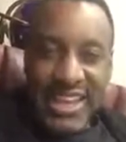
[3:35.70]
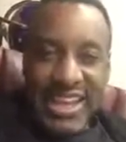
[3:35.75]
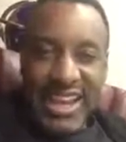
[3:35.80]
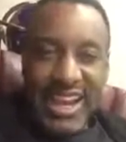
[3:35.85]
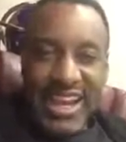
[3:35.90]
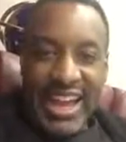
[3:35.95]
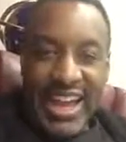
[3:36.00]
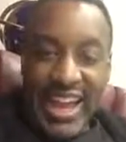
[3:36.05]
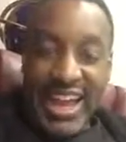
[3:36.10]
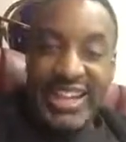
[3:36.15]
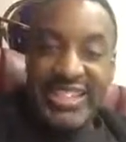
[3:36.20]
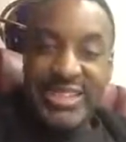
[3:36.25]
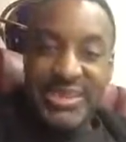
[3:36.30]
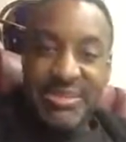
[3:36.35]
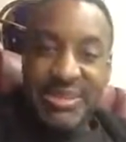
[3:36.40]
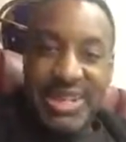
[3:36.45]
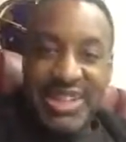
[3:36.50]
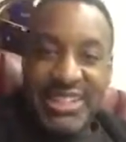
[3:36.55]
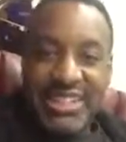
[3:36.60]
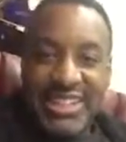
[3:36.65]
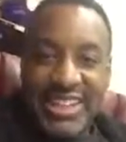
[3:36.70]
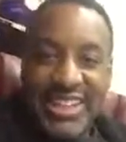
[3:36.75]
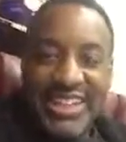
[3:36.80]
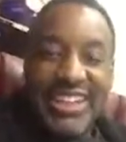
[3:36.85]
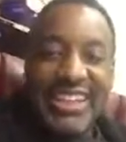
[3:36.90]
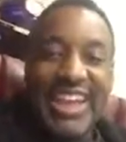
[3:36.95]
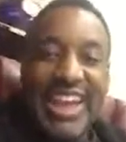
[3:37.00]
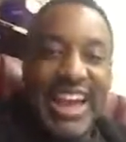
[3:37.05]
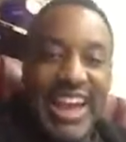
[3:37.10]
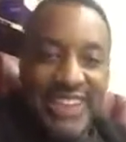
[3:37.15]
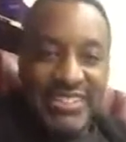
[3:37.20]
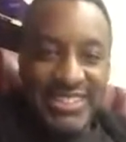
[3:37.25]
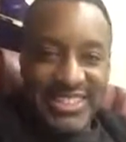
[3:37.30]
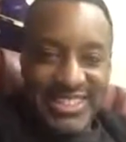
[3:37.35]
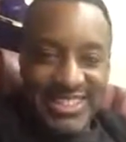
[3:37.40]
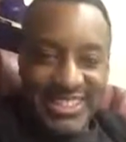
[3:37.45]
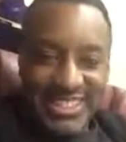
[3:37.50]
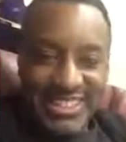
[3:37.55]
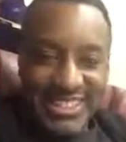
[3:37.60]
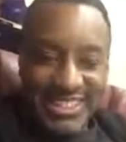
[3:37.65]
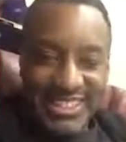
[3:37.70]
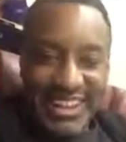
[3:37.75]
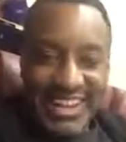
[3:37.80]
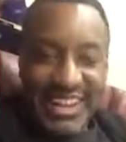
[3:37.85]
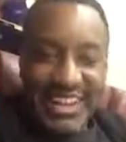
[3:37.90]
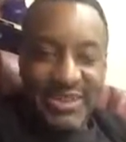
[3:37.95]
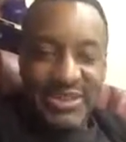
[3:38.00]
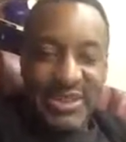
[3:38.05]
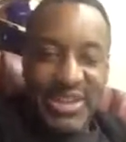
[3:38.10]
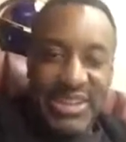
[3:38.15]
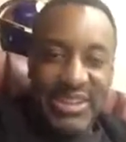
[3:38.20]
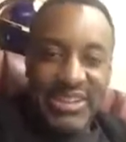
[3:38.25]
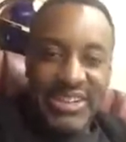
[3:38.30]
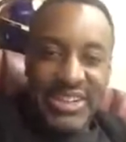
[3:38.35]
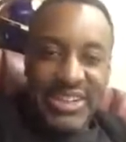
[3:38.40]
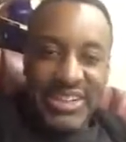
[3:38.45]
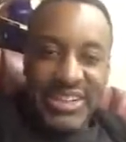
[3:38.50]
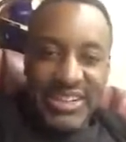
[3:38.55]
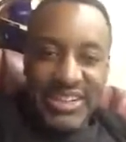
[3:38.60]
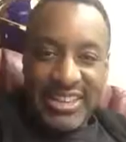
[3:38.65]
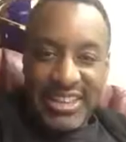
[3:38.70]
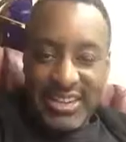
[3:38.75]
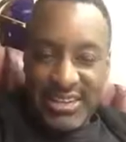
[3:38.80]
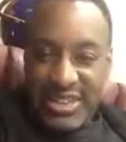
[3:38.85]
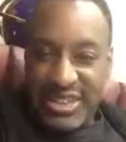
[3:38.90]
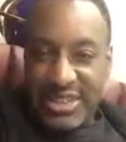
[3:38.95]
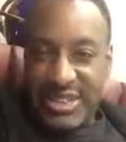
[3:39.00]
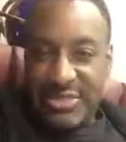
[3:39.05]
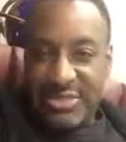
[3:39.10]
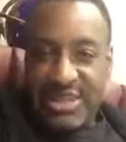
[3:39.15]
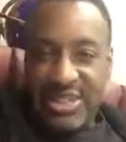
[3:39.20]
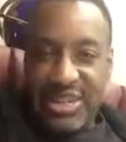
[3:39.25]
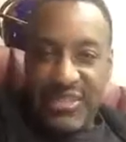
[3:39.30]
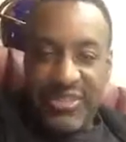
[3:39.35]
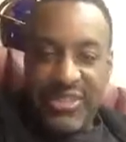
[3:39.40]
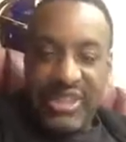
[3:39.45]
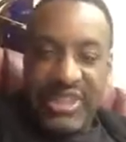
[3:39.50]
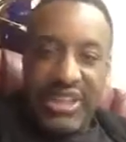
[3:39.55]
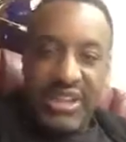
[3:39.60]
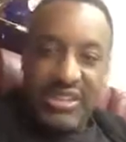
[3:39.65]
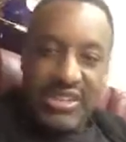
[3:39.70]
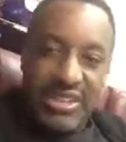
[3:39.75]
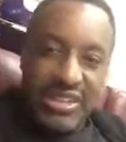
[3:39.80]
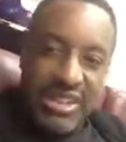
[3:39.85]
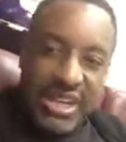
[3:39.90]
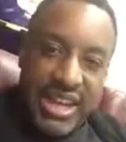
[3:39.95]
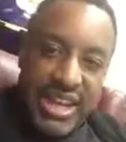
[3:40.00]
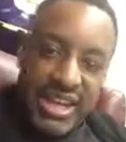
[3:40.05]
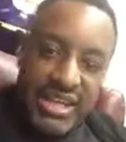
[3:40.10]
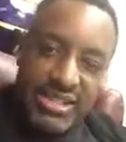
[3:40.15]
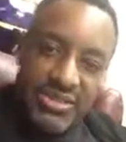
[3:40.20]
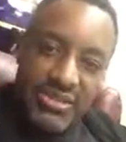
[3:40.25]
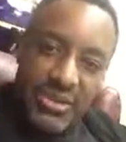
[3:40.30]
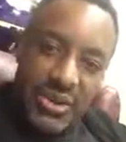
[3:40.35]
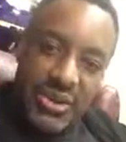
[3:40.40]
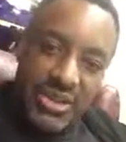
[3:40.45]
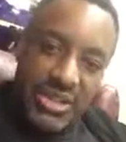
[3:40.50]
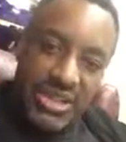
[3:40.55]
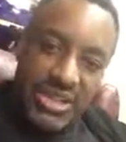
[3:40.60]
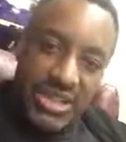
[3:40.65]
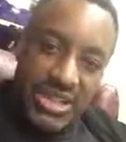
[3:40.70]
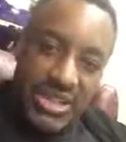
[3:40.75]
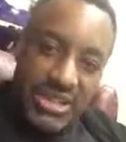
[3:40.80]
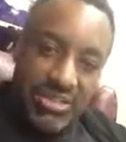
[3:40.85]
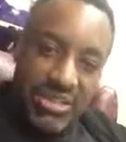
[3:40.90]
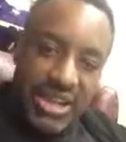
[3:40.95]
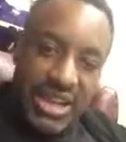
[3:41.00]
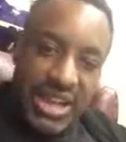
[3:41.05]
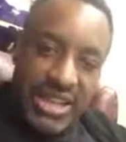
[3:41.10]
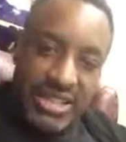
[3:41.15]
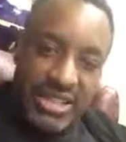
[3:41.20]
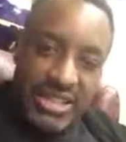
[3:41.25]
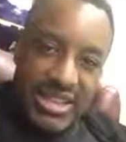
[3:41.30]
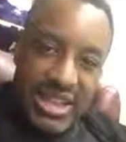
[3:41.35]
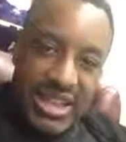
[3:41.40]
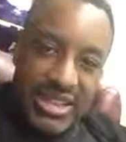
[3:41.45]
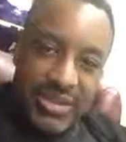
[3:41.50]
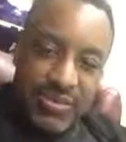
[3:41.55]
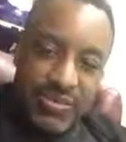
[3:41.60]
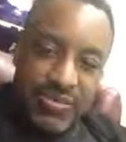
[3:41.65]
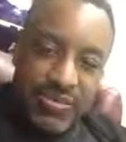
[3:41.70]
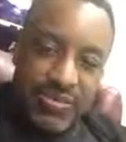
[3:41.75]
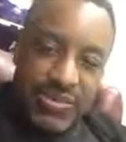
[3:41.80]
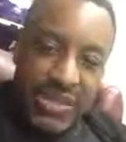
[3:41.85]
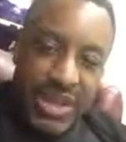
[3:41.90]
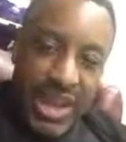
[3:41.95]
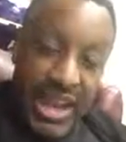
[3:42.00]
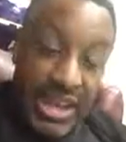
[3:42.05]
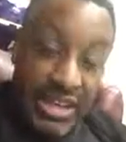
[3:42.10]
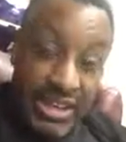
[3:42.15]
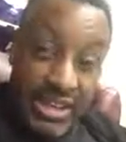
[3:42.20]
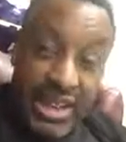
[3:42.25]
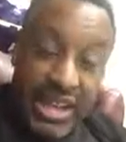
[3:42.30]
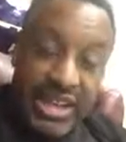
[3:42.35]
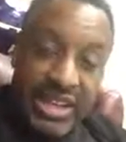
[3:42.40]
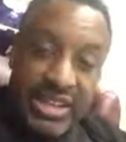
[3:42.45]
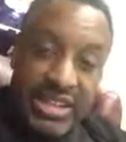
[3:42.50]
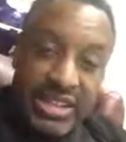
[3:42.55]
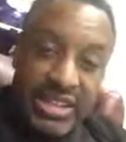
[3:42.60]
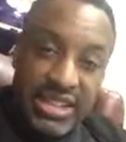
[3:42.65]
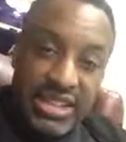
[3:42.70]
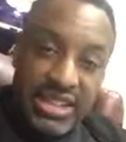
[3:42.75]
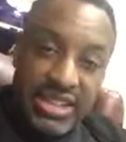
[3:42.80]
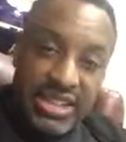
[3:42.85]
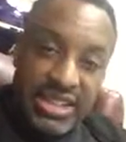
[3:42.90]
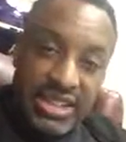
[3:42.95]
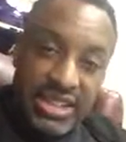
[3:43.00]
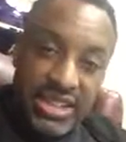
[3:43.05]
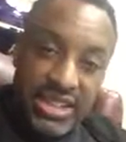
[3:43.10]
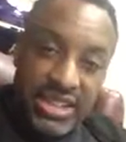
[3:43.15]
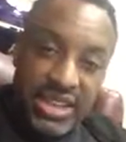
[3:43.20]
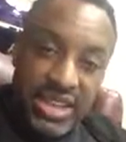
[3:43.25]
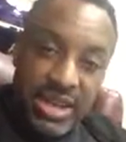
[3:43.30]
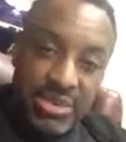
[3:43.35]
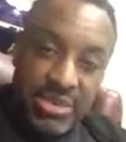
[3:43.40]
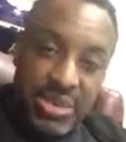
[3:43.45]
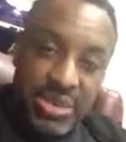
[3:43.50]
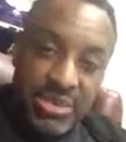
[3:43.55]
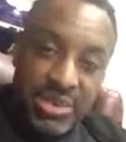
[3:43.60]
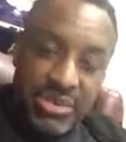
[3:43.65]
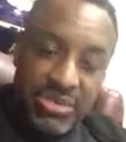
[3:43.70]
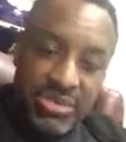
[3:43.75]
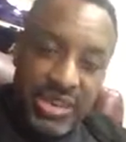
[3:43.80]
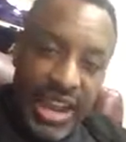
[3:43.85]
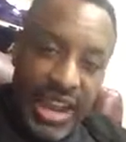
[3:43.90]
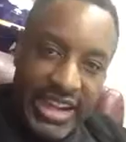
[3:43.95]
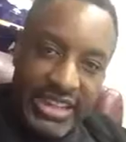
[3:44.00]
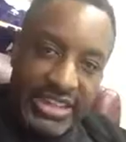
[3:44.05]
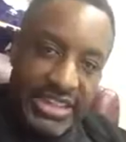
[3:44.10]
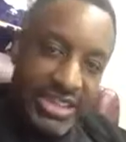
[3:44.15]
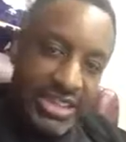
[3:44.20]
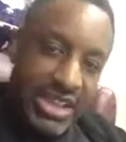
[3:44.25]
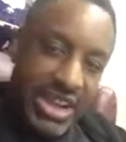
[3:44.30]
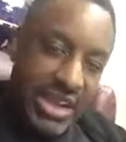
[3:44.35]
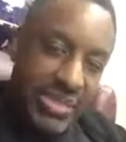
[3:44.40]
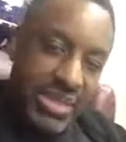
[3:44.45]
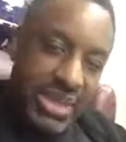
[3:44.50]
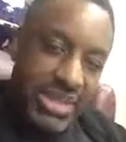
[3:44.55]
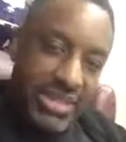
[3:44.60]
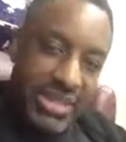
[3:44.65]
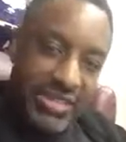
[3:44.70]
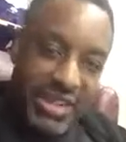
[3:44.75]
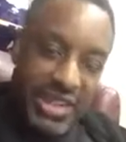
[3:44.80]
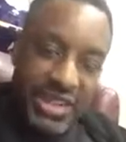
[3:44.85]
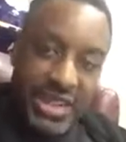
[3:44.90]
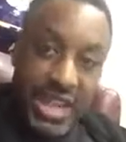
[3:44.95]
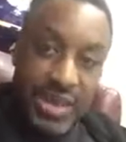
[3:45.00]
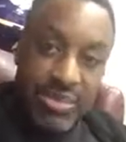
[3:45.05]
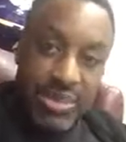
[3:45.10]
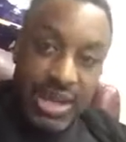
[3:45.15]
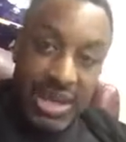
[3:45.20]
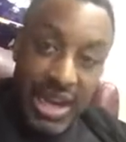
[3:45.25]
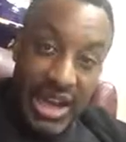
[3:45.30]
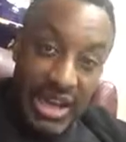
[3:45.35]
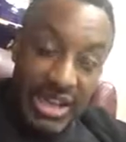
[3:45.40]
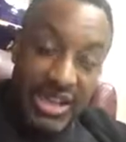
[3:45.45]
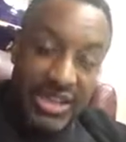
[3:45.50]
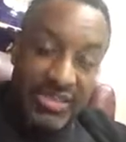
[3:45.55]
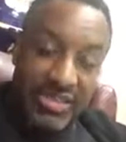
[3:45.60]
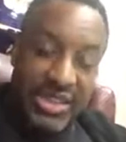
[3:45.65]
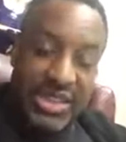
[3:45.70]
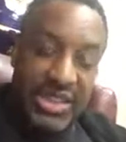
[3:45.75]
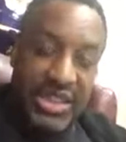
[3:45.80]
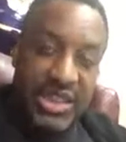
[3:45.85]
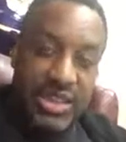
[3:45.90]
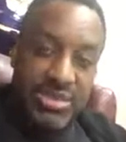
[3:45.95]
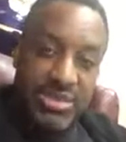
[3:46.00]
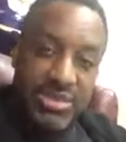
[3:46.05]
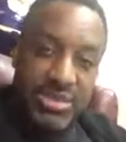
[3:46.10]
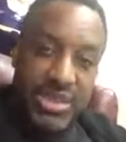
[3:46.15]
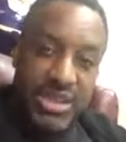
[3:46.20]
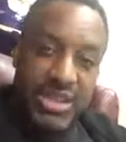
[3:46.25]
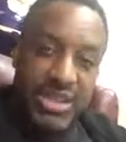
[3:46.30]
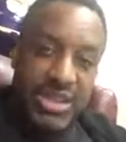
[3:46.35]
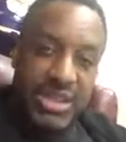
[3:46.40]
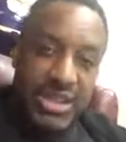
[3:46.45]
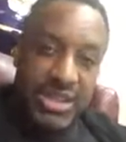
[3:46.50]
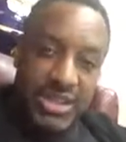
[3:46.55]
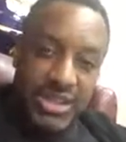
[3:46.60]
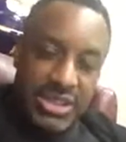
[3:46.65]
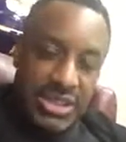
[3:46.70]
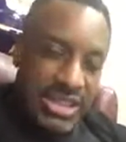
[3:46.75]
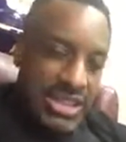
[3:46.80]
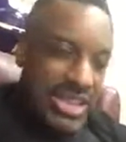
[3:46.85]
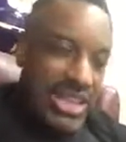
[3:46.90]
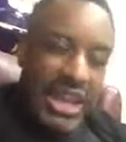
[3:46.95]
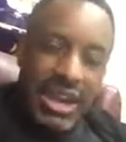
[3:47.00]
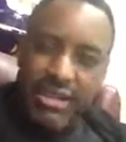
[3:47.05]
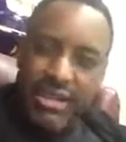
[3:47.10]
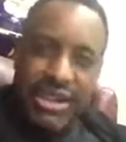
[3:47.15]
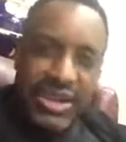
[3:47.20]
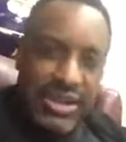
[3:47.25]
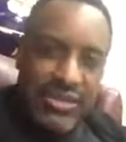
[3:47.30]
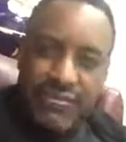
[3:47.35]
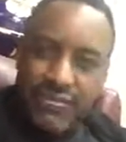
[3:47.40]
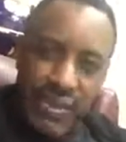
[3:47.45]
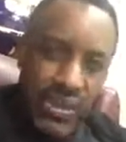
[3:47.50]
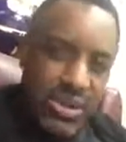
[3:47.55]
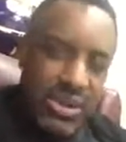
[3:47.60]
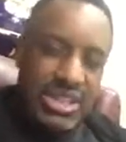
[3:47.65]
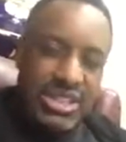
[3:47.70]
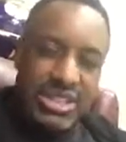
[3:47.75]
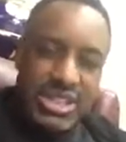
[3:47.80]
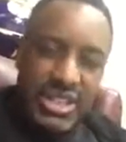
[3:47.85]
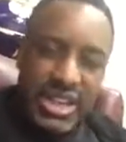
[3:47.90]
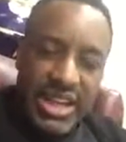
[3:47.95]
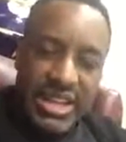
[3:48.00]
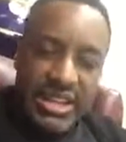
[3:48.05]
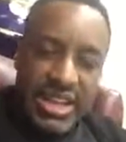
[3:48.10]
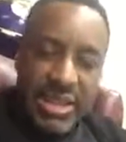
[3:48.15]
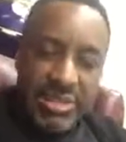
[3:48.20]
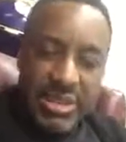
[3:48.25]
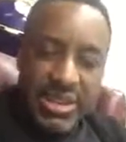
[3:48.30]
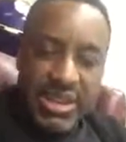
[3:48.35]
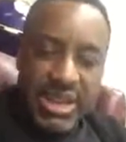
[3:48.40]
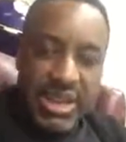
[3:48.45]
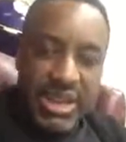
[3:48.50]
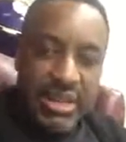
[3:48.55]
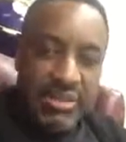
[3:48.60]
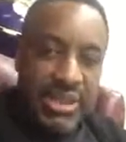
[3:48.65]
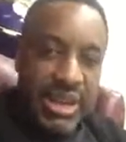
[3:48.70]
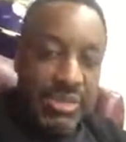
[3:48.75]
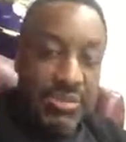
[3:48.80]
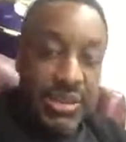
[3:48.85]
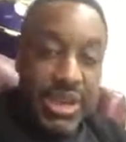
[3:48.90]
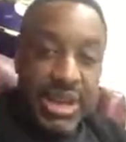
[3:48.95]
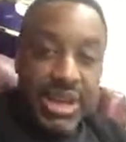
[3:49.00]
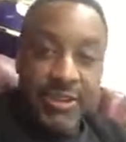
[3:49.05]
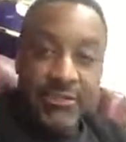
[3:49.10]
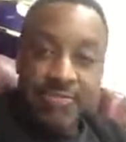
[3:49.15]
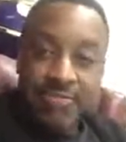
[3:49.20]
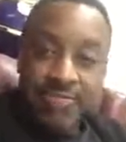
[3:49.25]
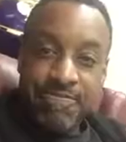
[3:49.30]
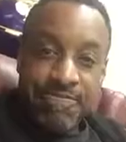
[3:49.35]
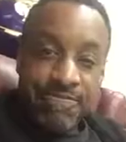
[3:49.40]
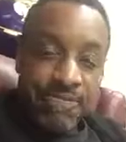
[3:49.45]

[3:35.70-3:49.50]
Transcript: and I asked him, and he laughs. He says, yeah, well, there is some stuff in there to enhance focus, and they're realizing that athletically, it helps you with reaction time and stuff like that. But cognitively, it helps with just clarity and focus and that type of thing. And I'm like, man,